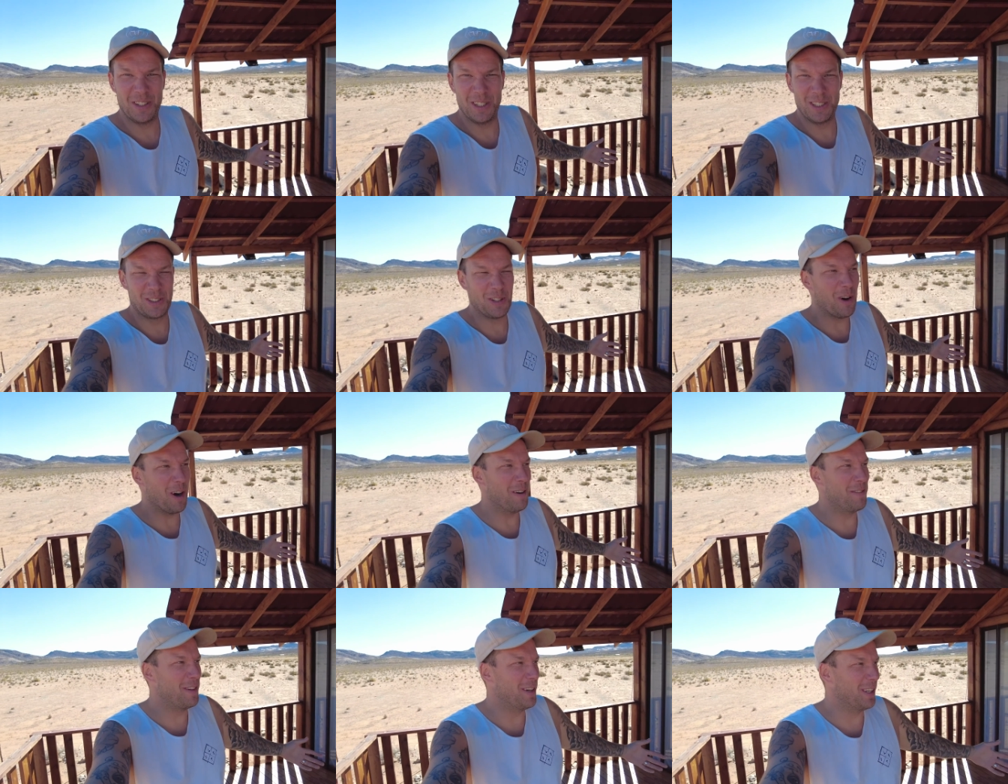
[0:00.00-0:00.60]
we were
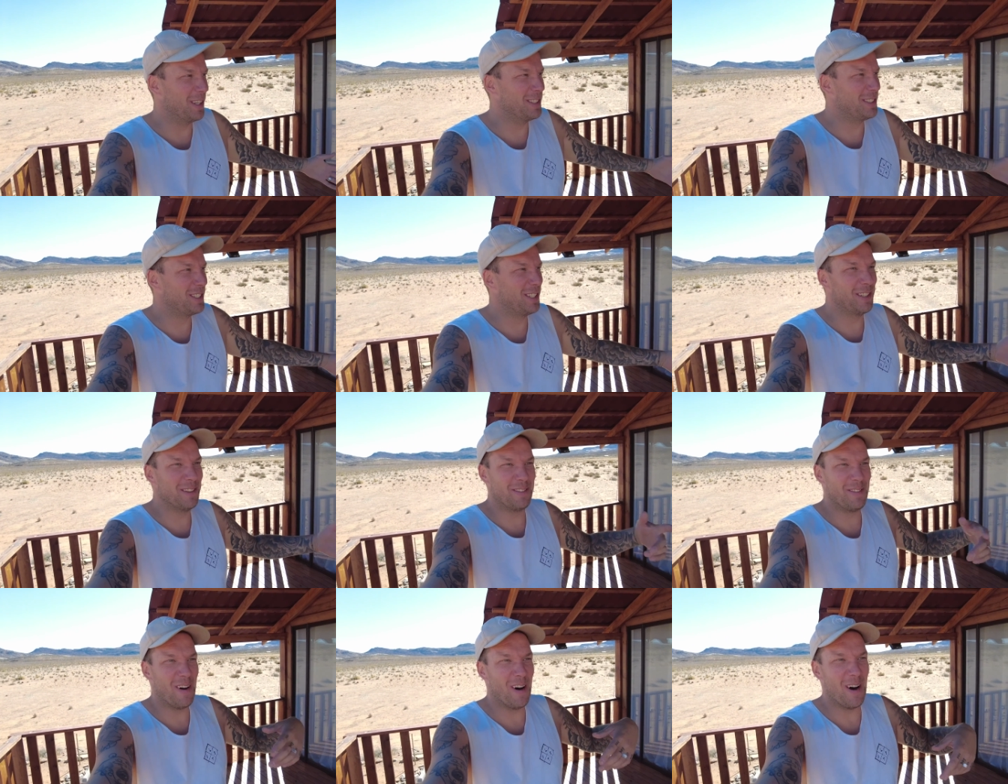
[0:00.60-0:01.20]
driving onto
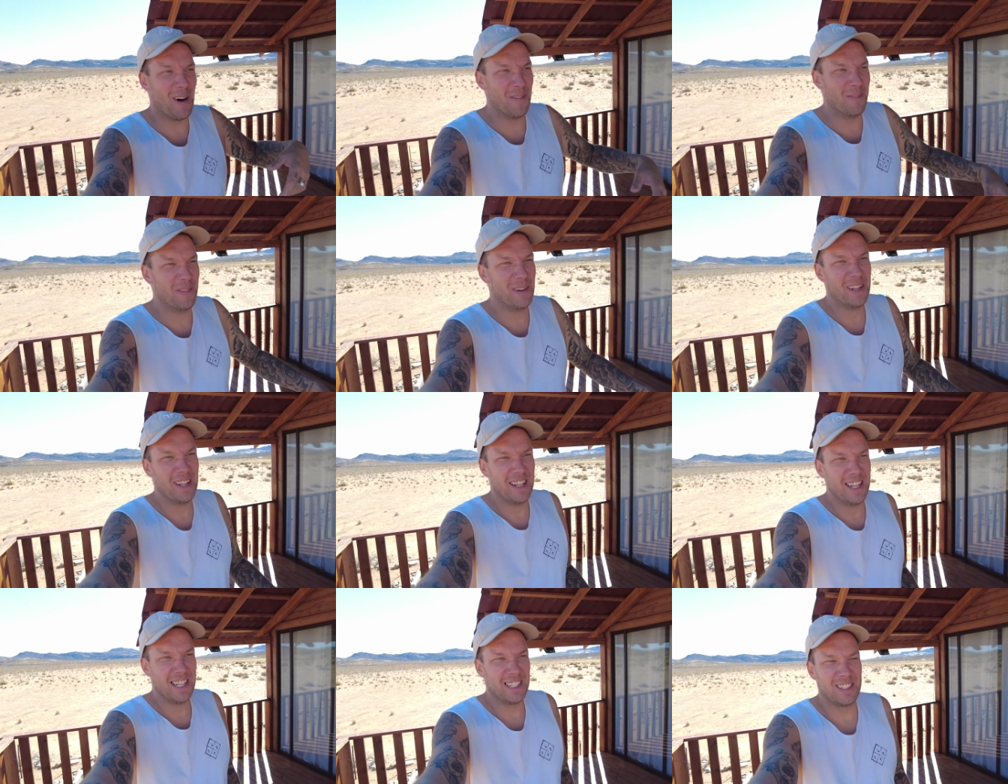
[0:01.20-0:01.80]
the farm,
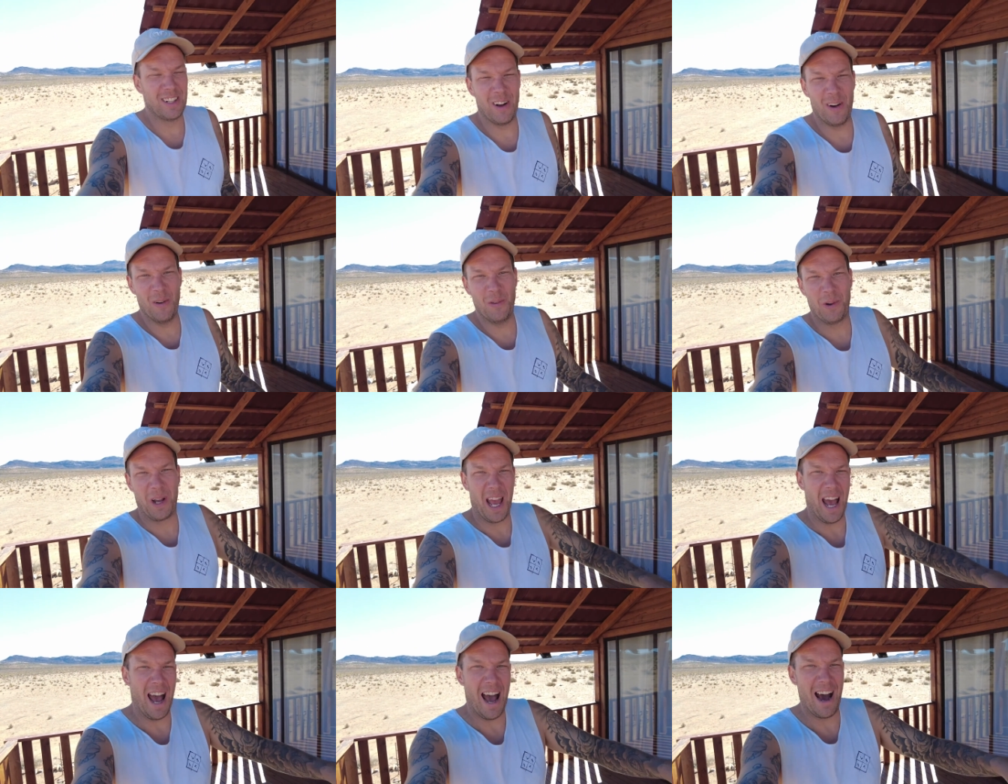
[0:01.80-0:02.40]
like all
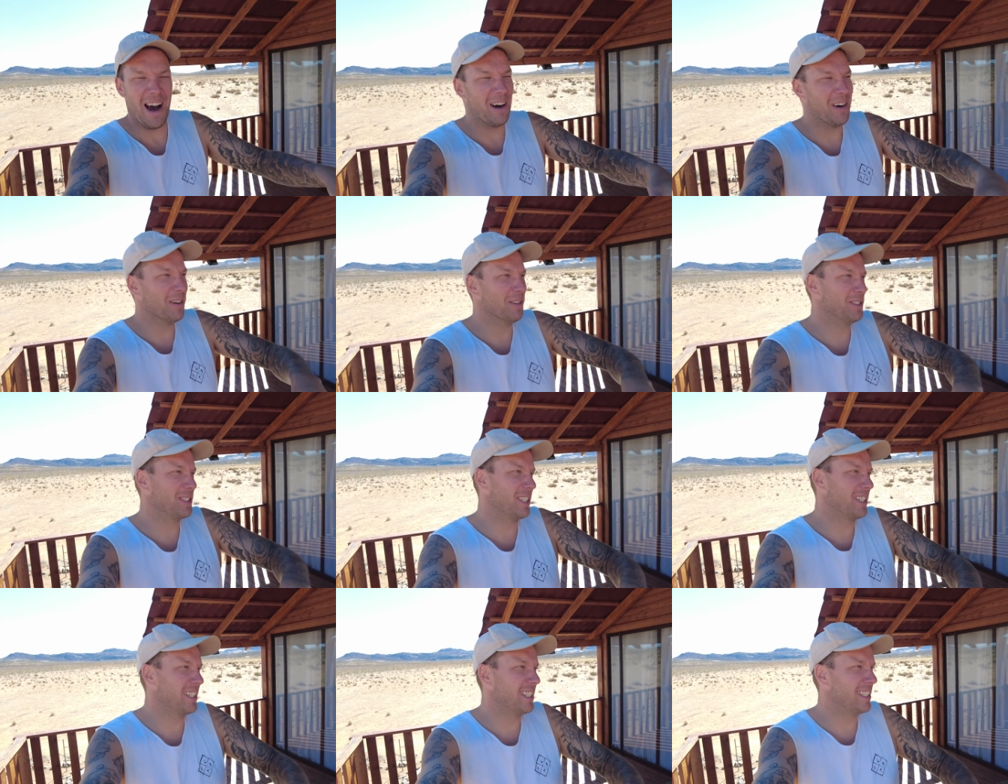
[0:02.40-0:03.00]

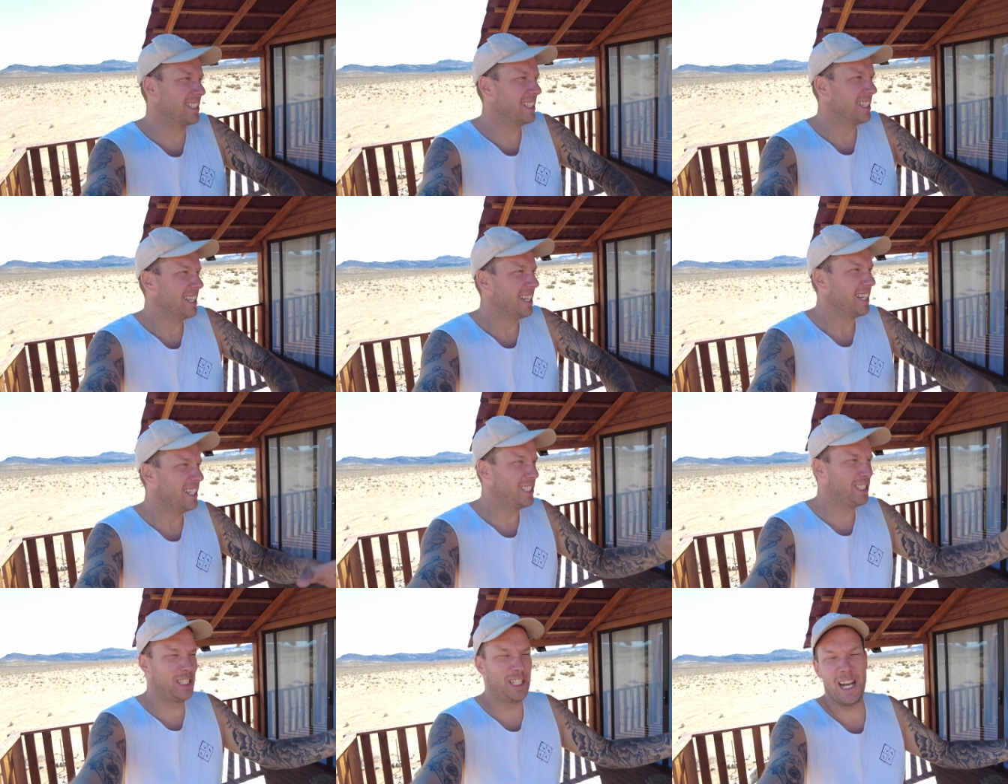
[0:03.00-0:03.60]
cows and
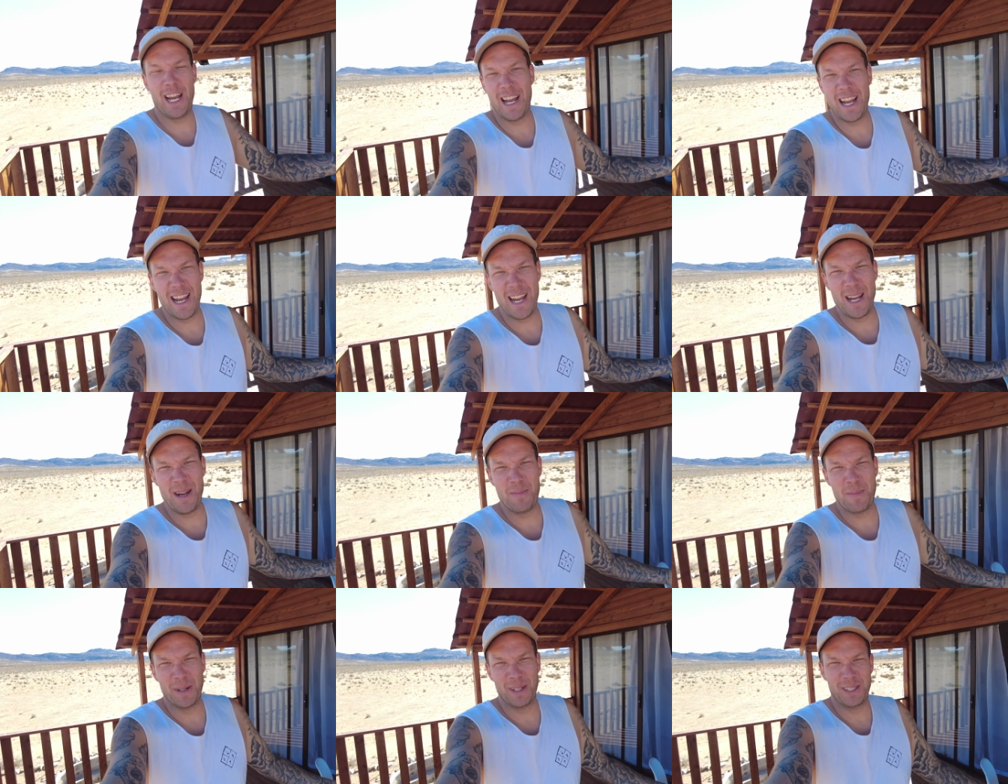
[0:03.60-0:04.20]

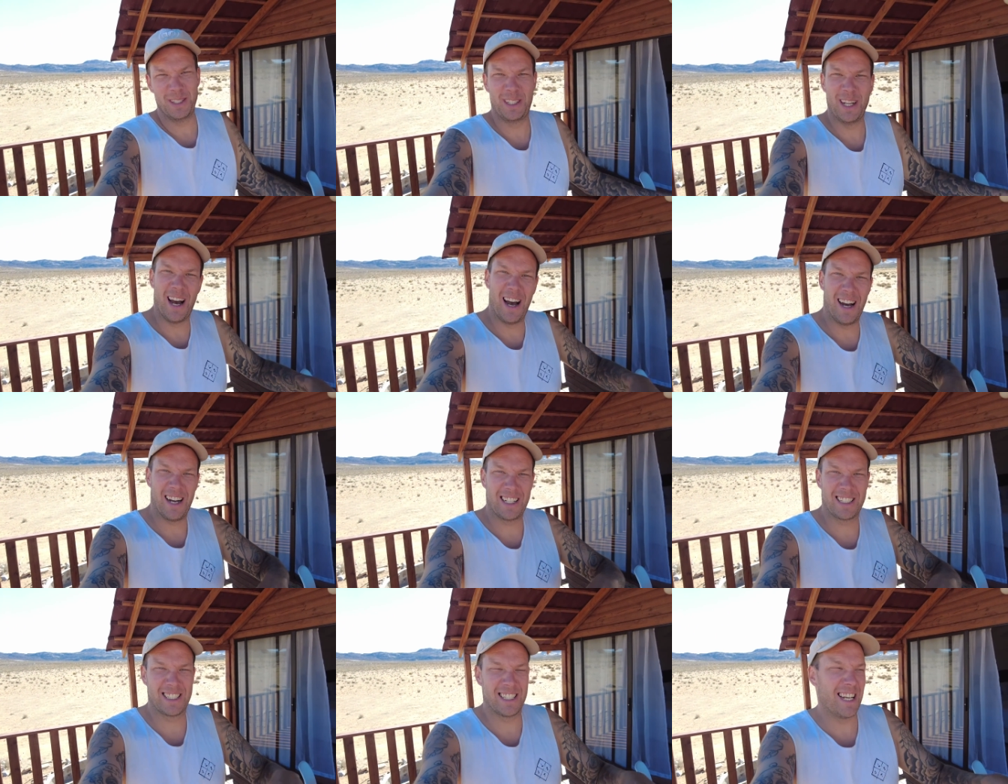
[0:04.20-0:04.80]
sheep and
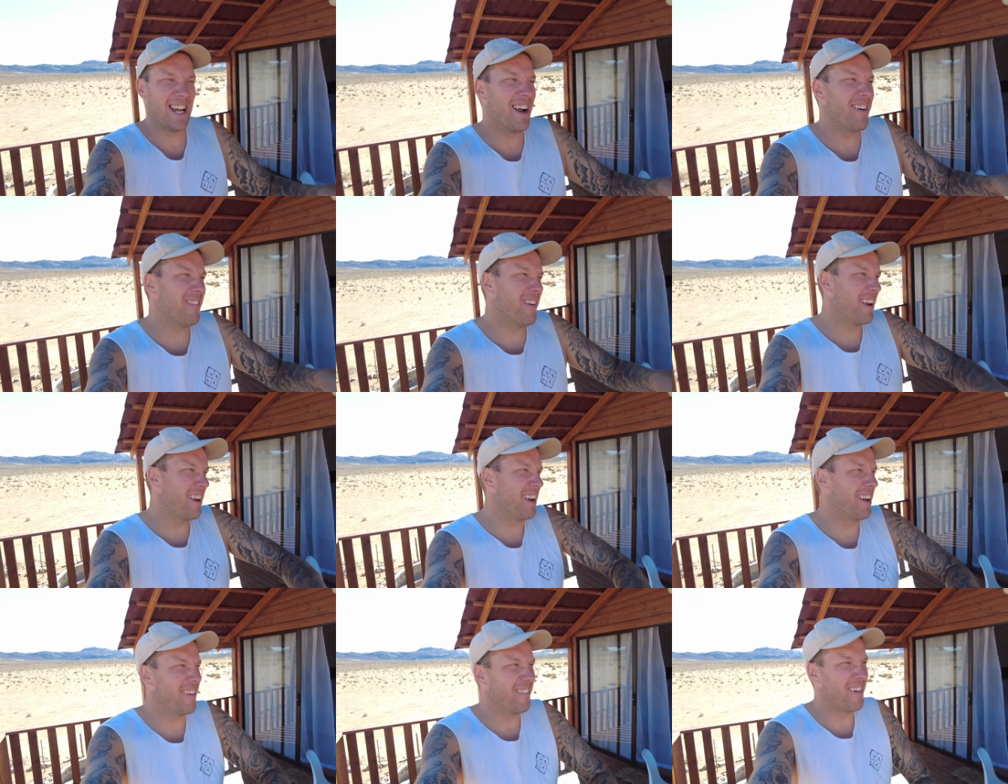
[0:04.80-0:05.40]
ducks and that
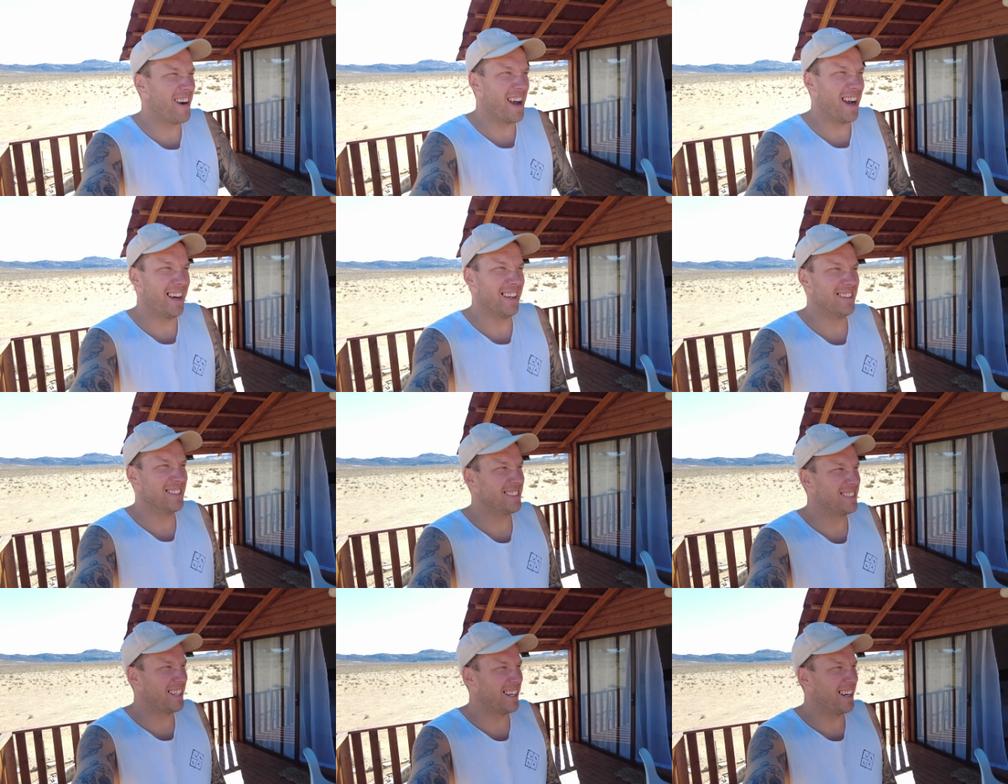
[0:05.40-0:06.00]
running
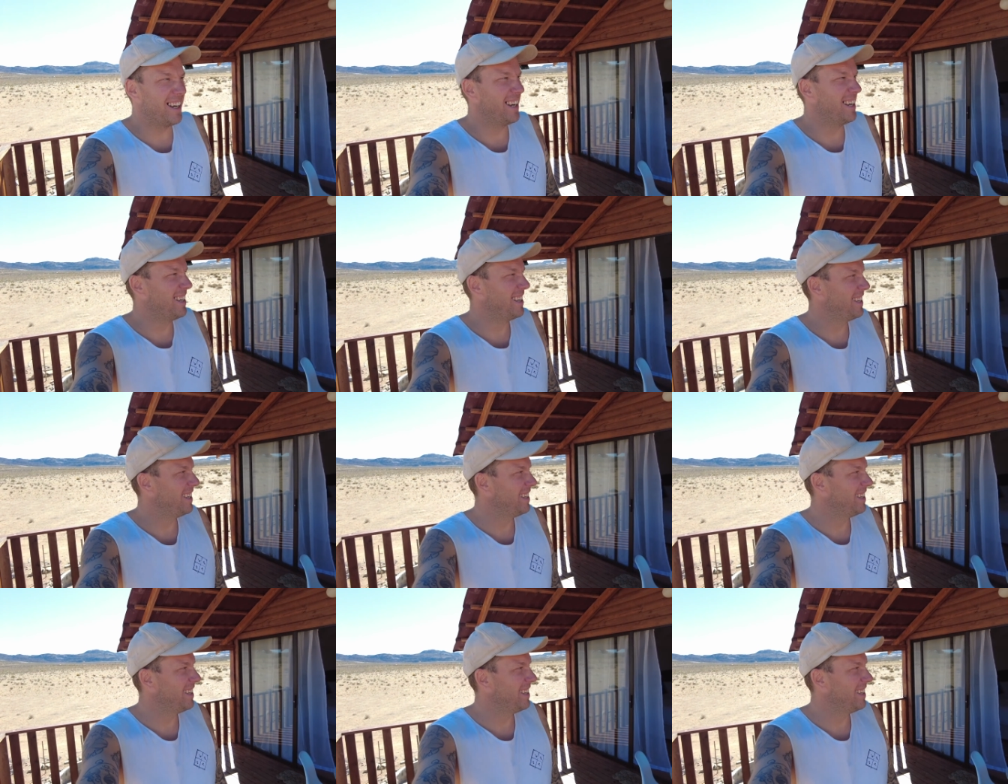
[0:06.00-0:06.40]
around, but